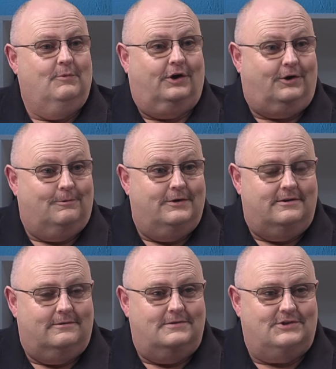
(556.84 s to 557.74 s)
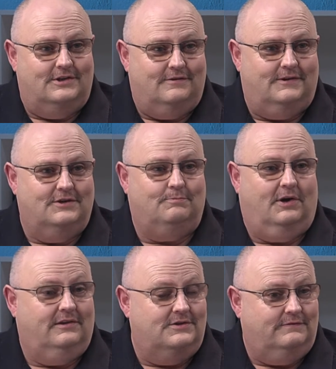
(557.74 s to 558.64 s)
my career in CFS,
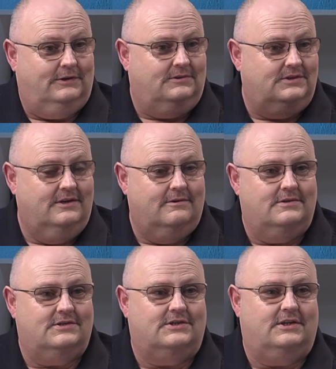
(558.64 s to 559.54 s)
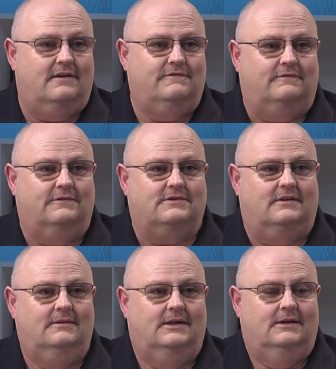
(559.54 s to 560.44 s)
both as a volunteer and as a staff
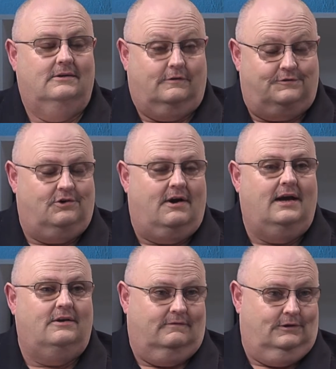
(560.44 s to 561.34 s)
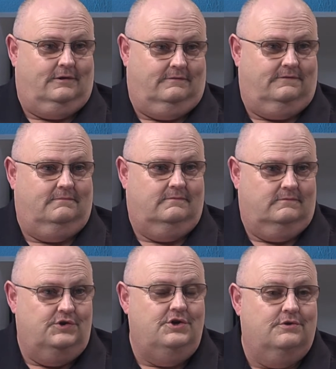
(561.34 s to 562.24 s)
officer, I've trained a lot of
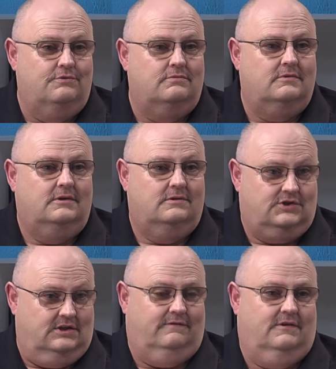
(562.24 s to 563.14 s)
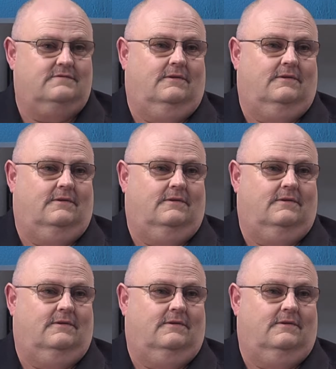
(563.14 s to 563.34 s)
new CFS